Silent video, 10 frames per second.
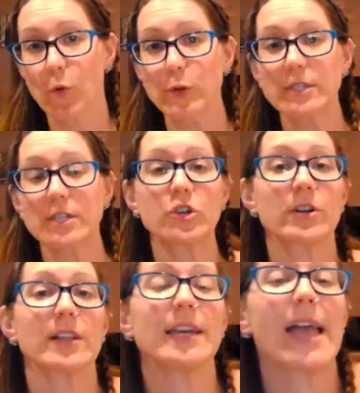any oils
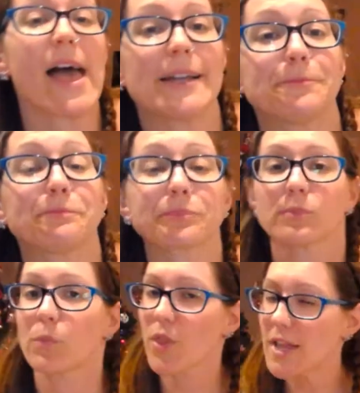internally, and
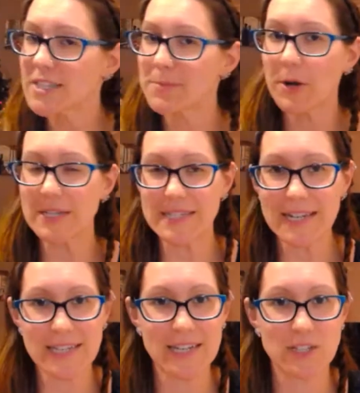Smart and
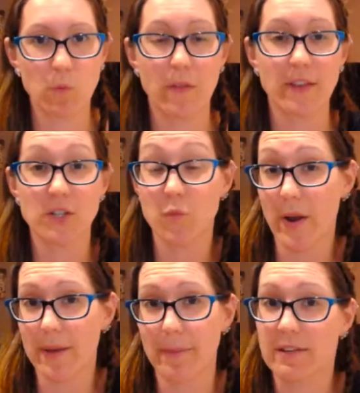Sassy is one that is
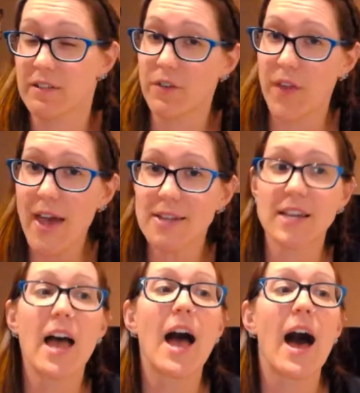recommended for
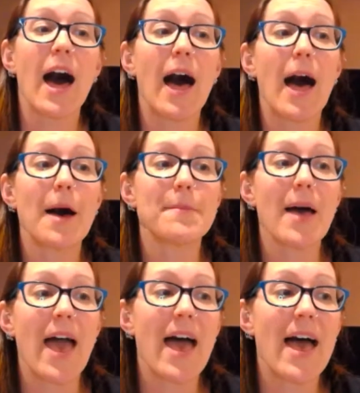that.
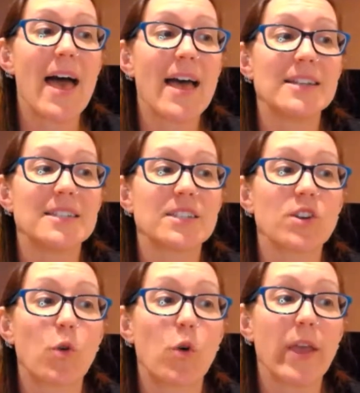And
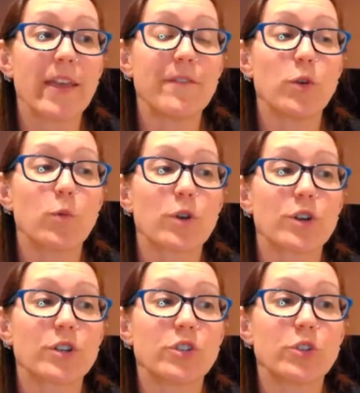if you
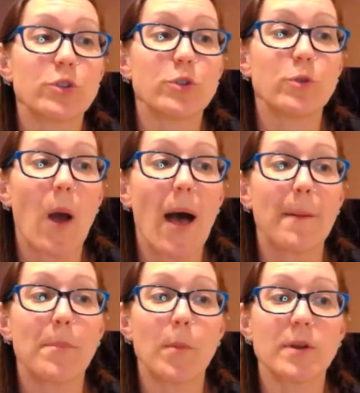were to
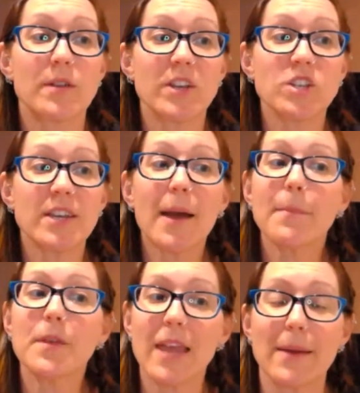pop it in a veggie
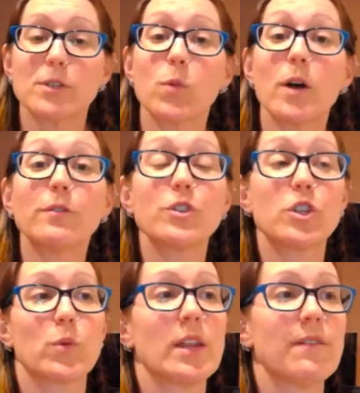cap, then yeah, 12 to
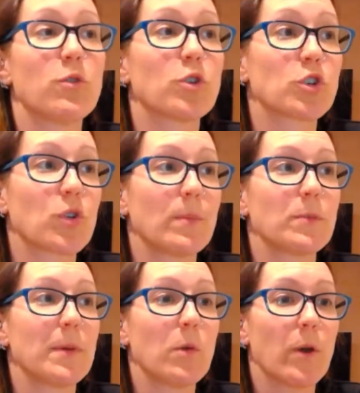24
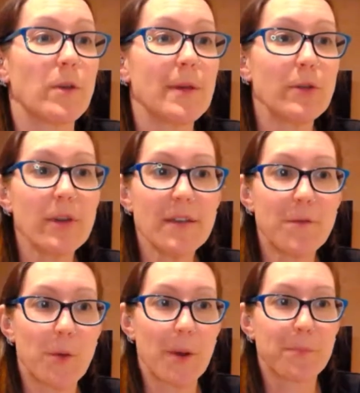drops would be what you'd be looking
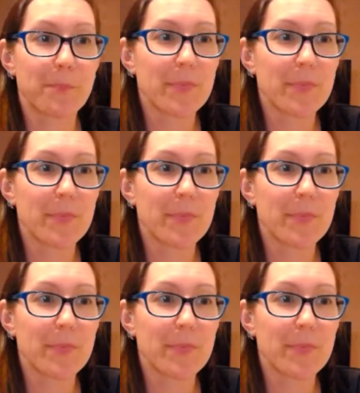for.